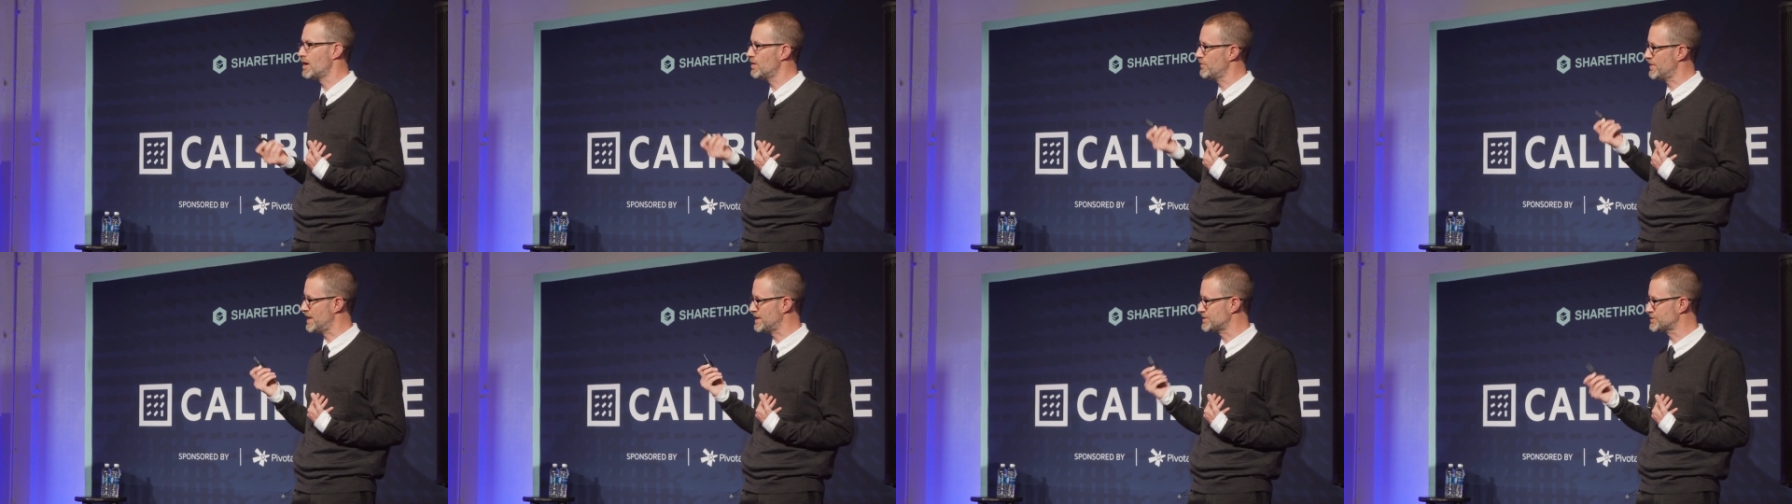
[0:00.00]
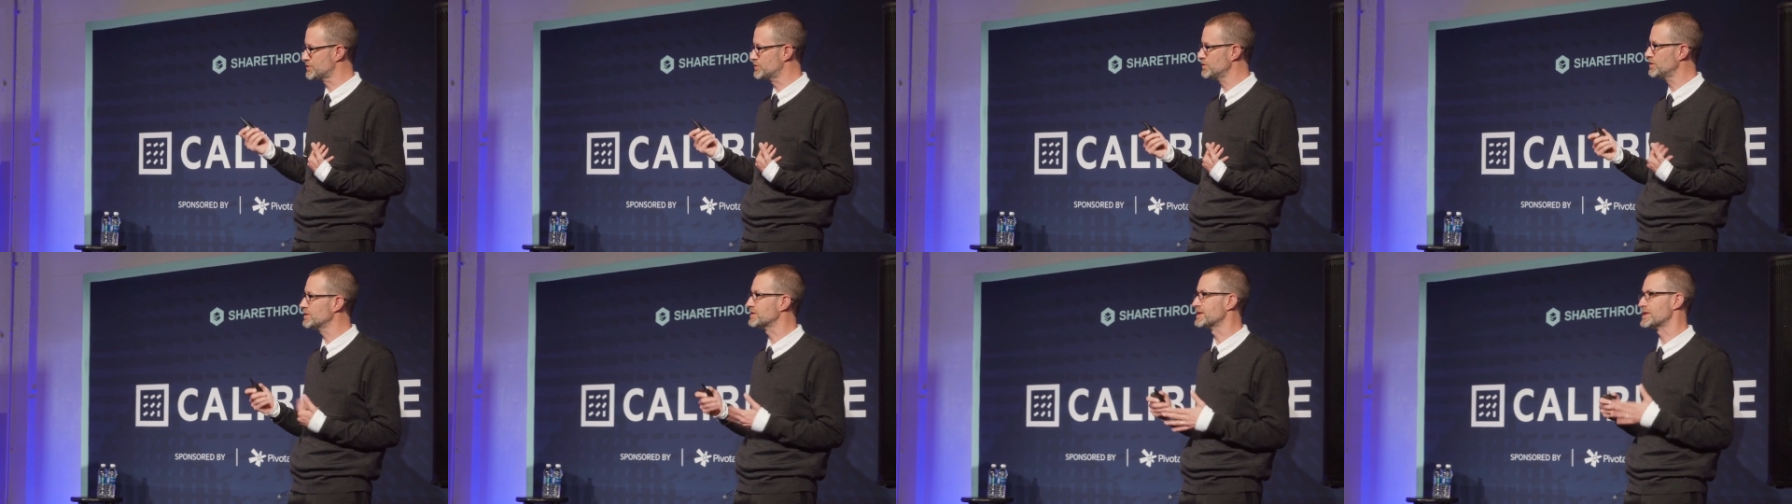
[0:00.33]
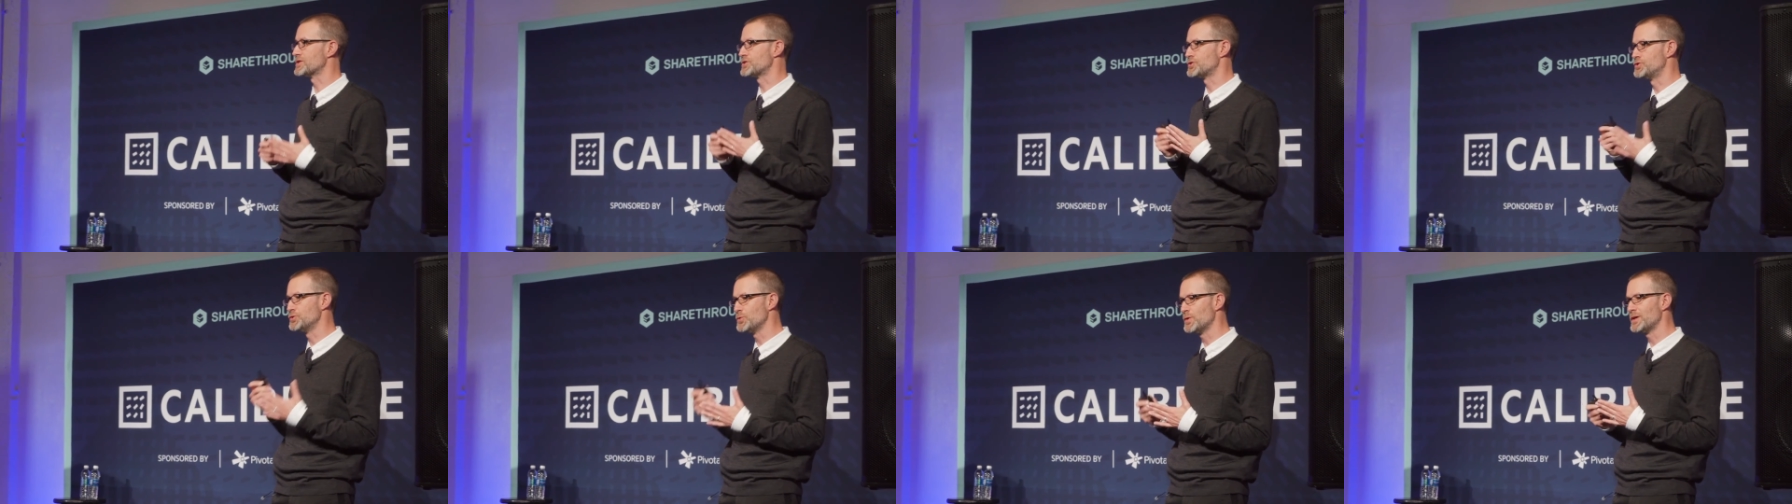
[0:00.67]
Oh, that's good.
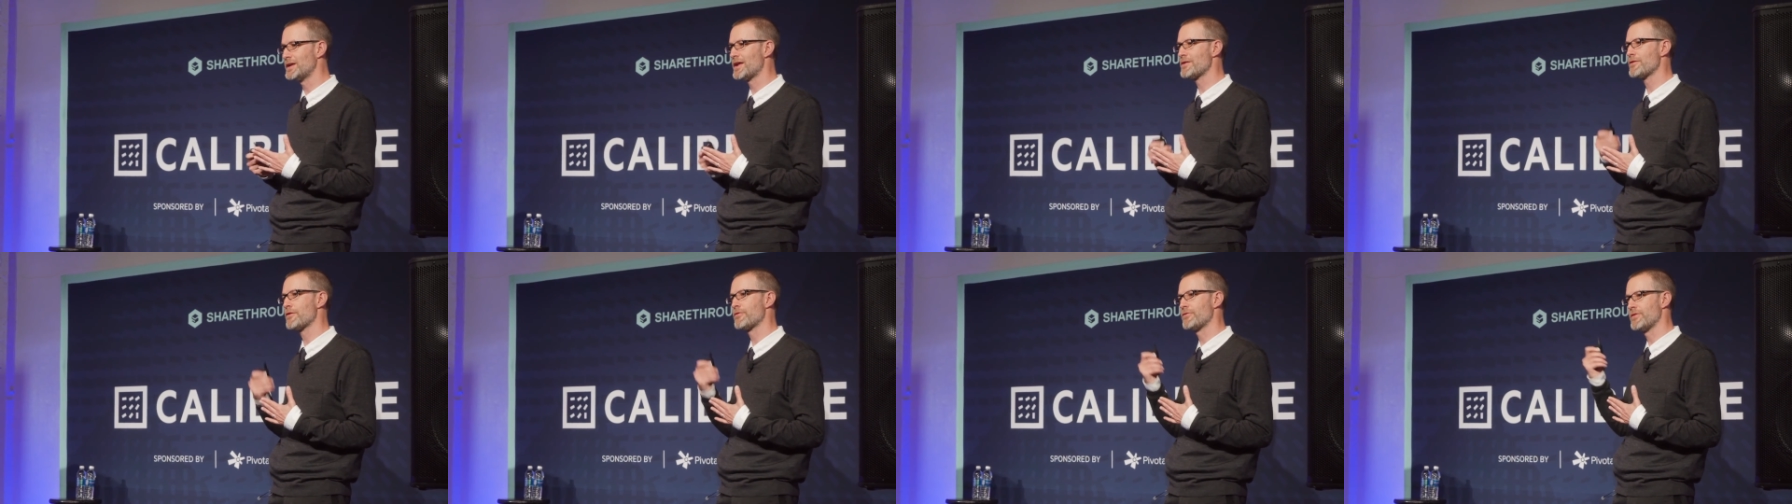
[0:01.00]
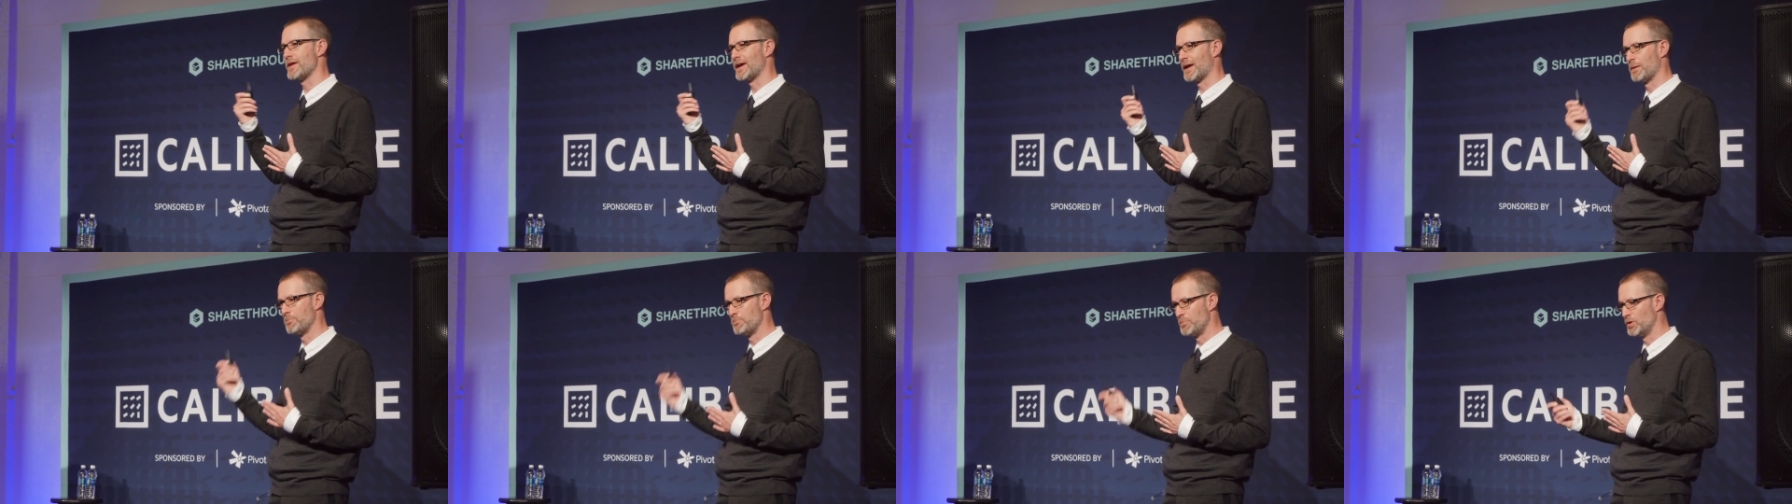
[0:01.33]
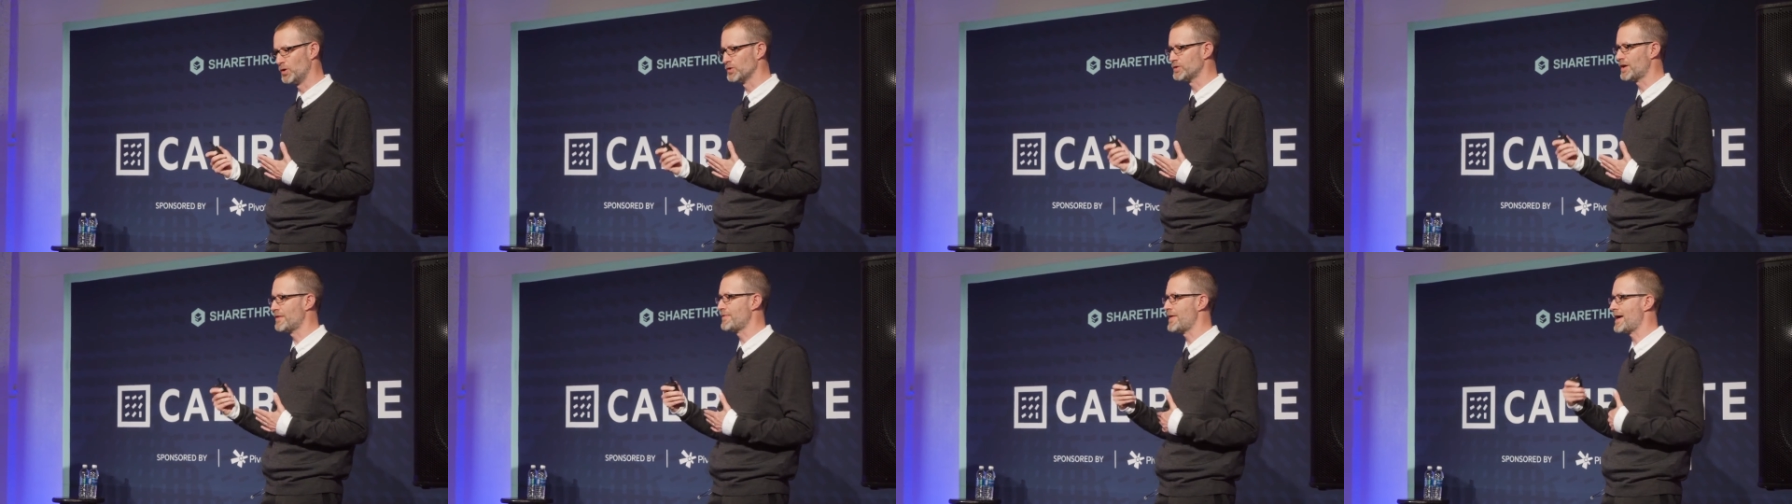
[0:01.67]
Let's do another thing and
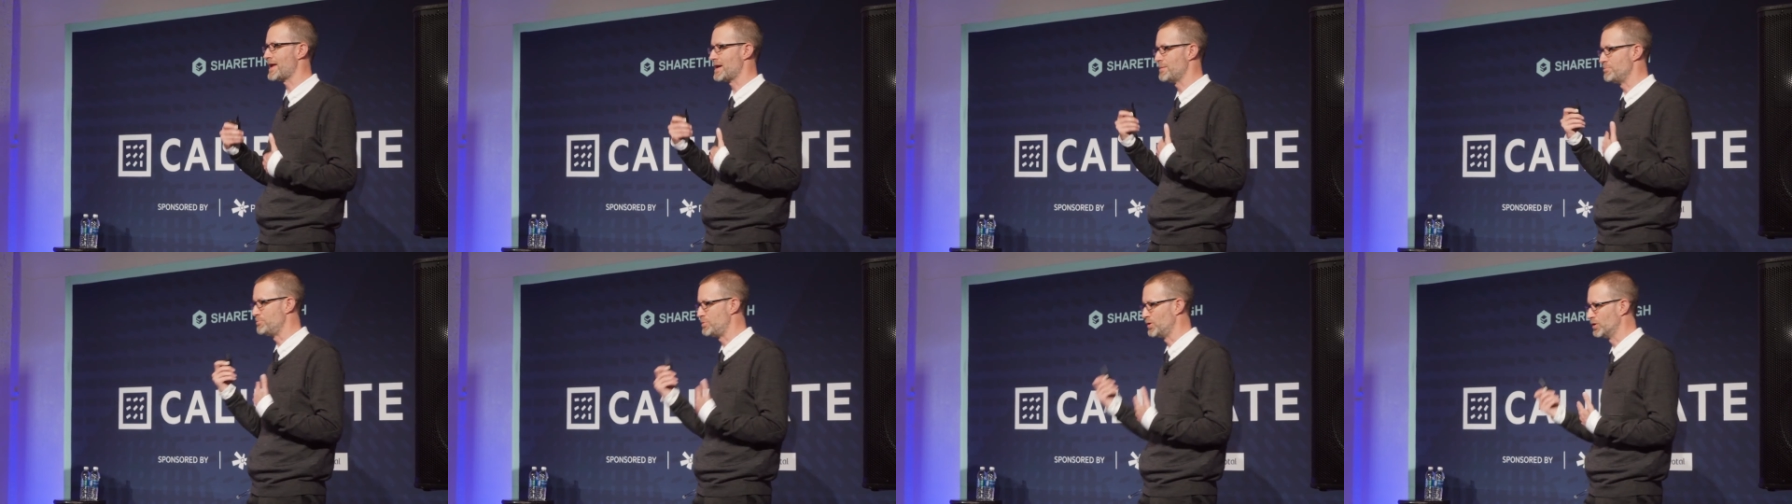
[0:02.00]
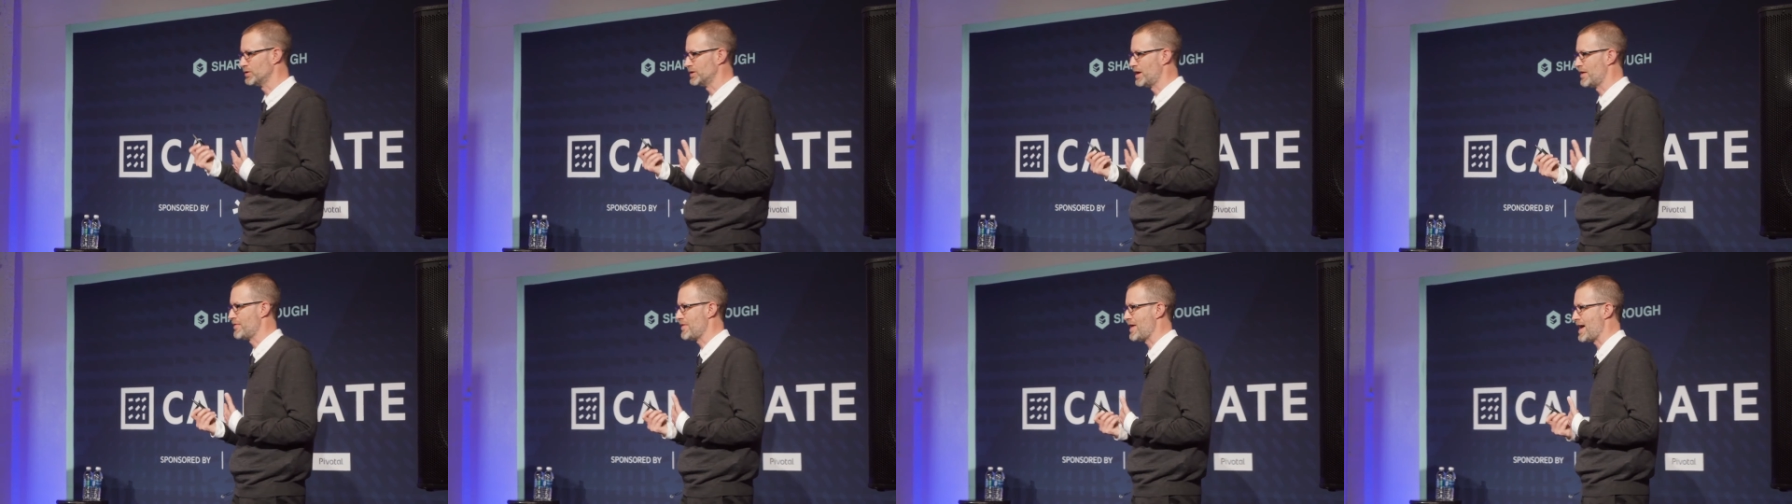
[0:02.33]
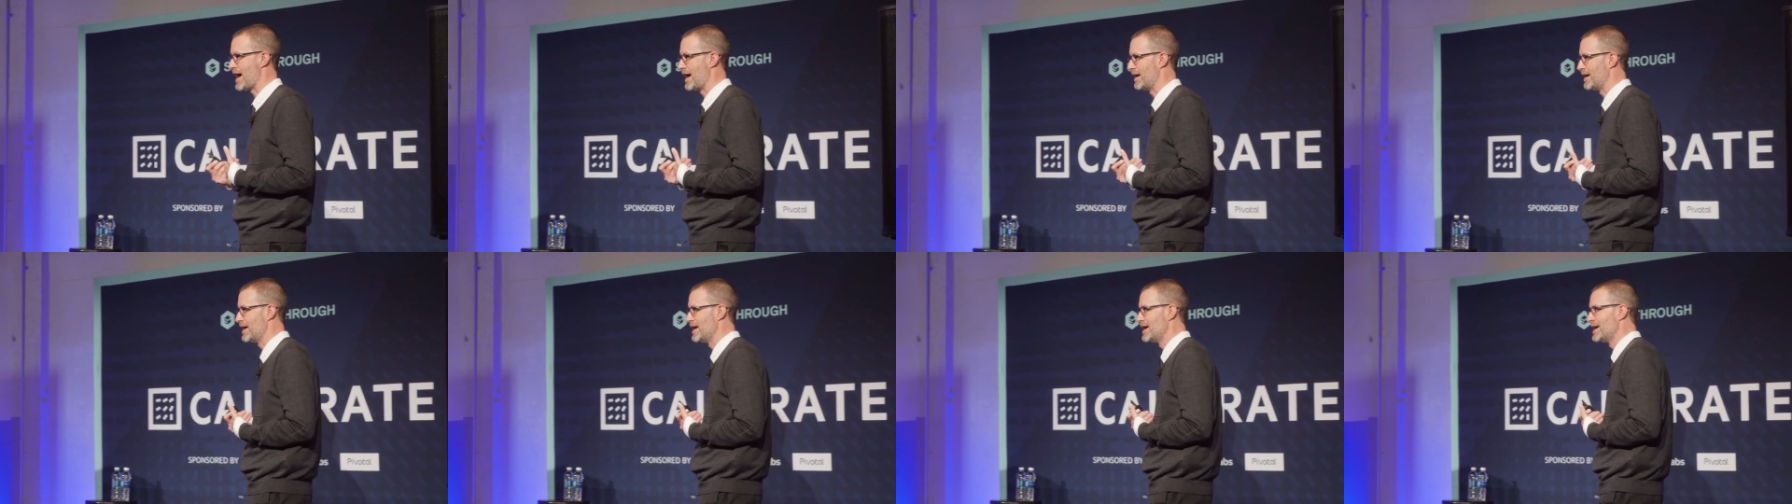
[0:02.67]
build on that and build on
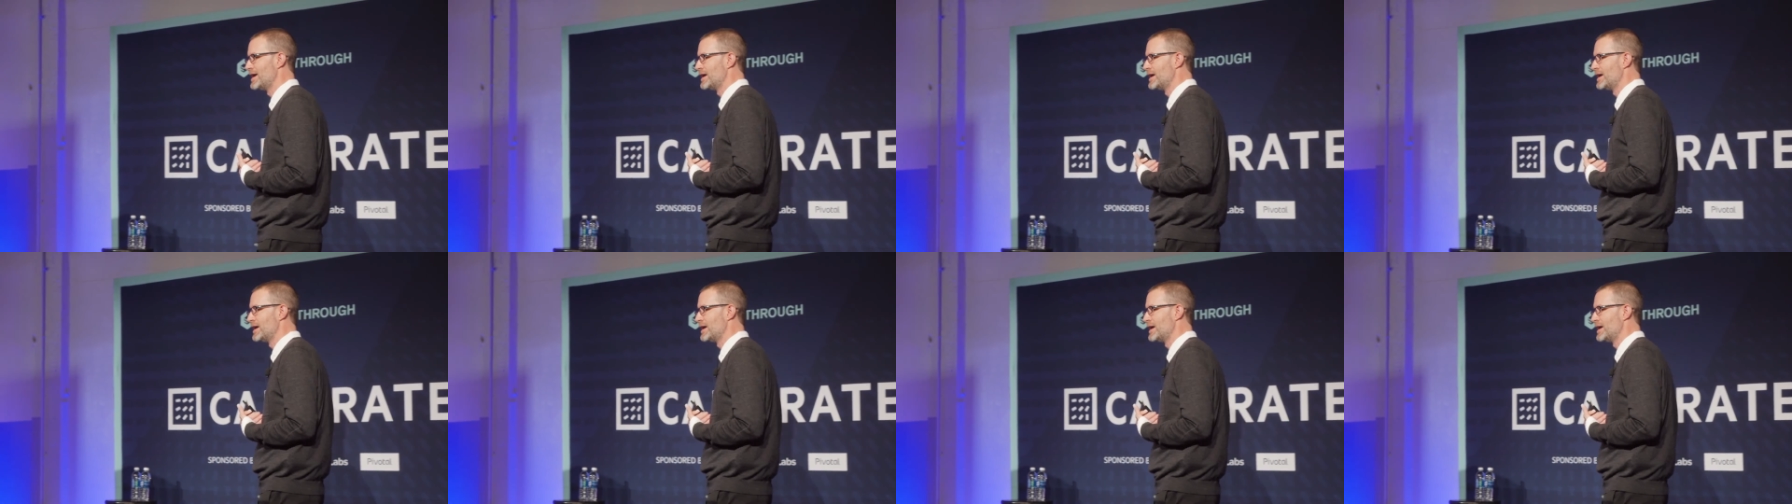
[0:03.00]
that.